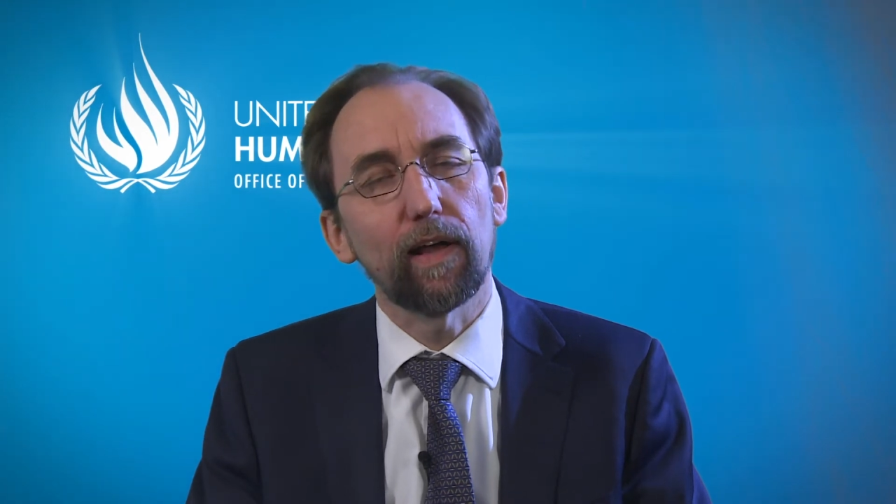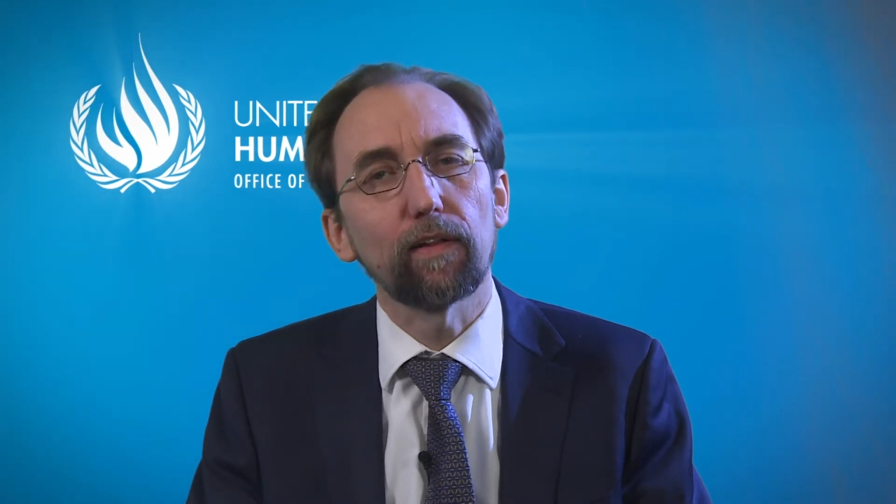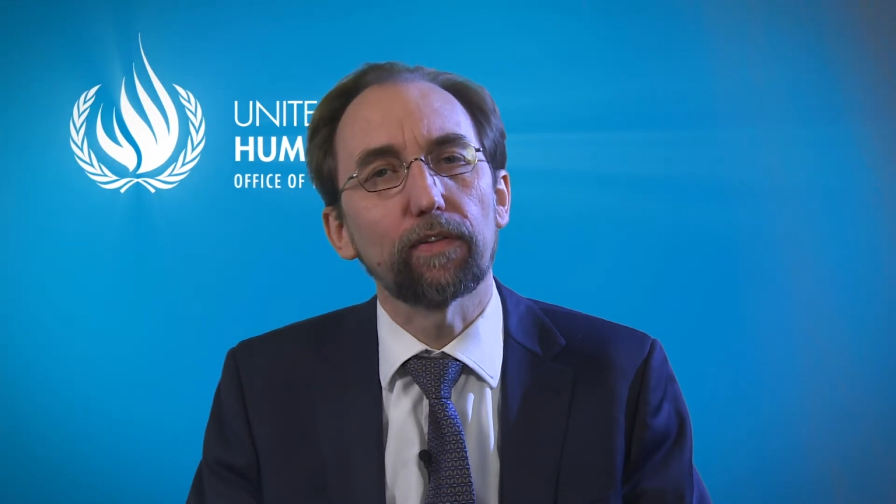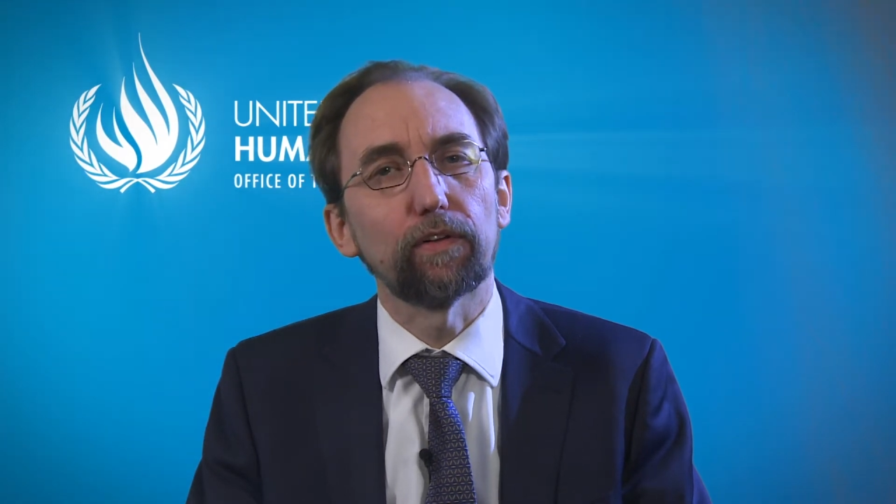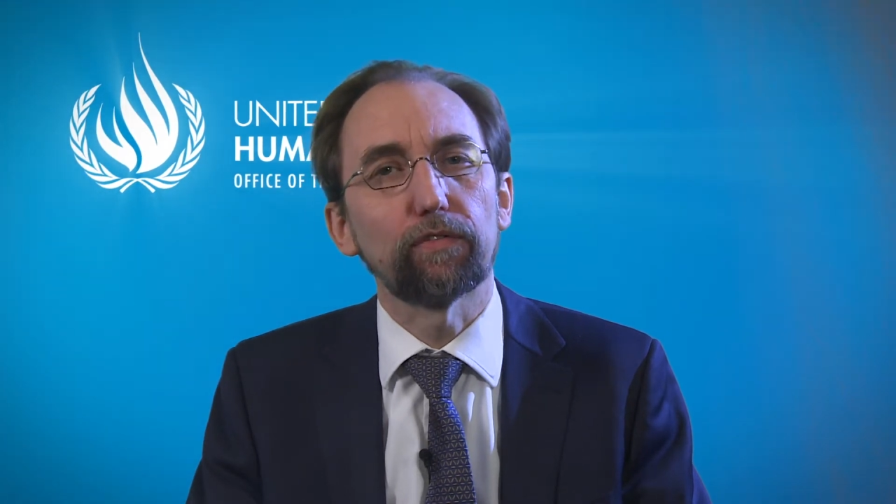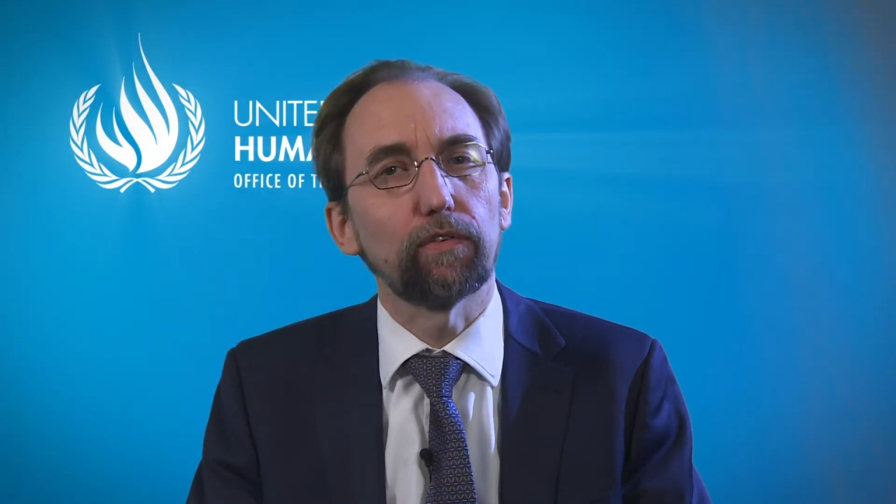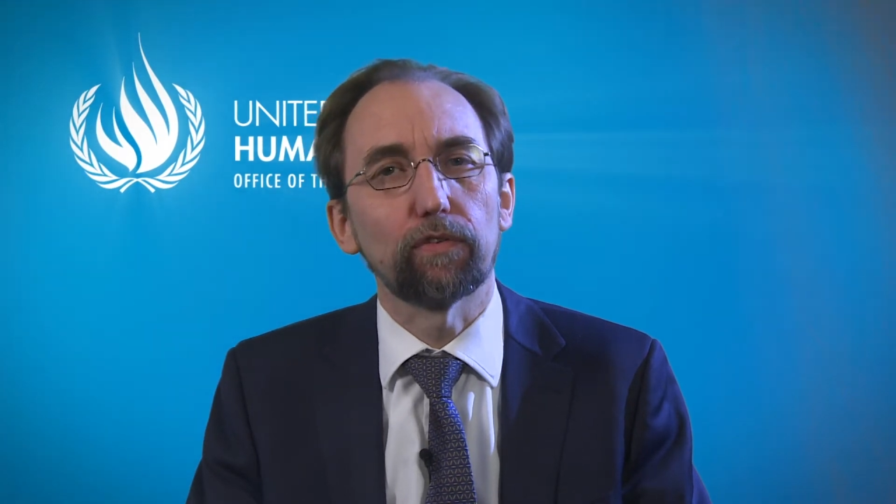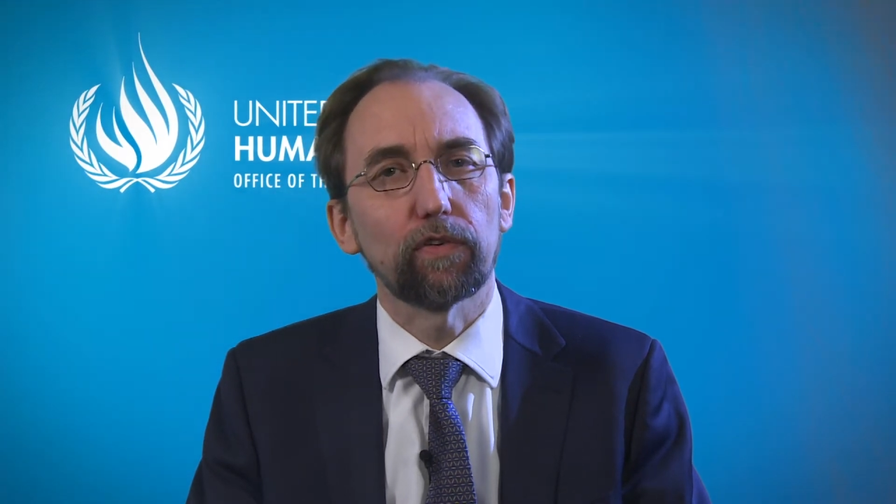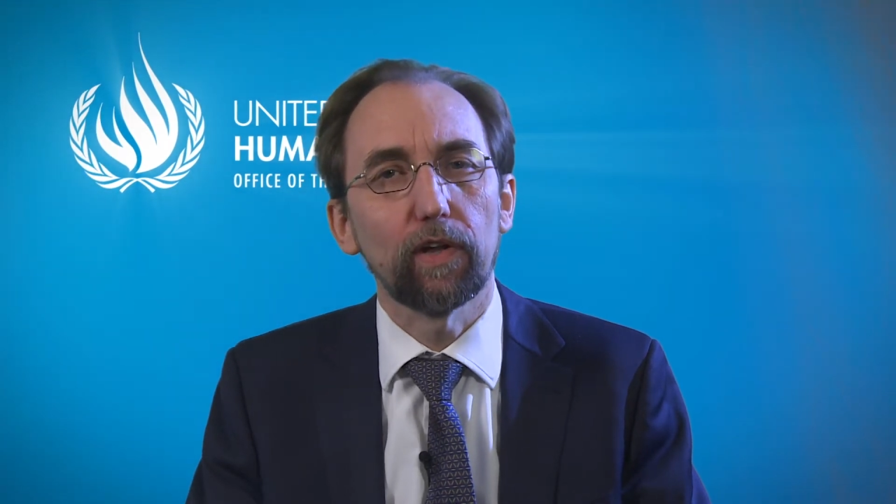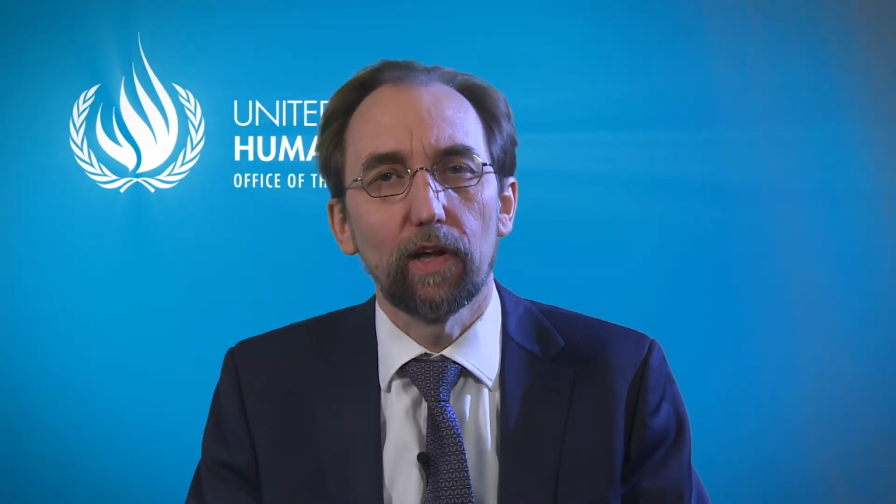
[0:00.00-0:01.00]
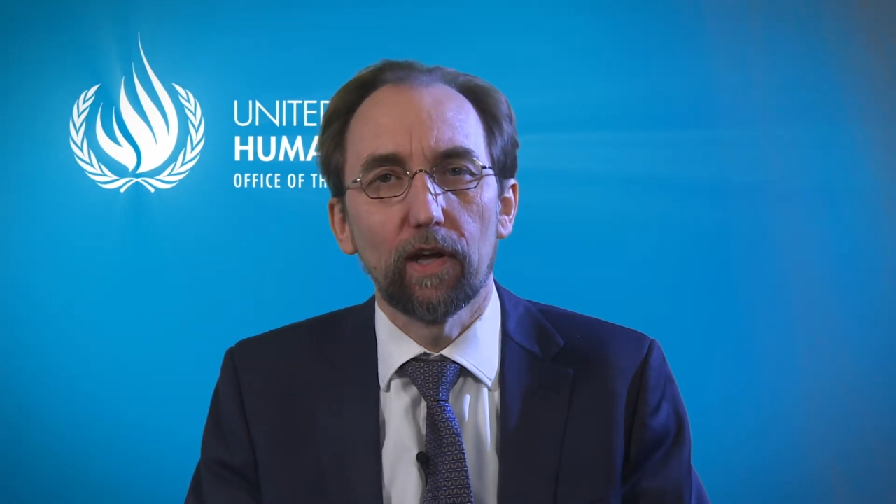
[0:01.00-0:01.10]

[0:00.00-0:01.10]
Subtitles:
health issues.